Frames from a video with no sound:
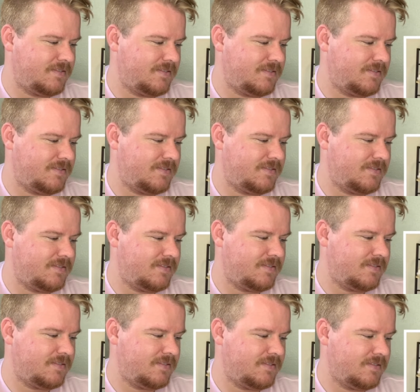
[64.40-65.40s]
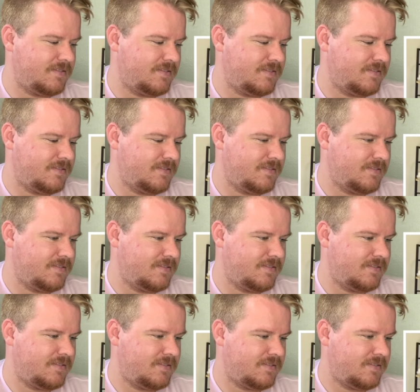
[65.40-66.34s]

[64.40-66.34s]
Nobody speaks.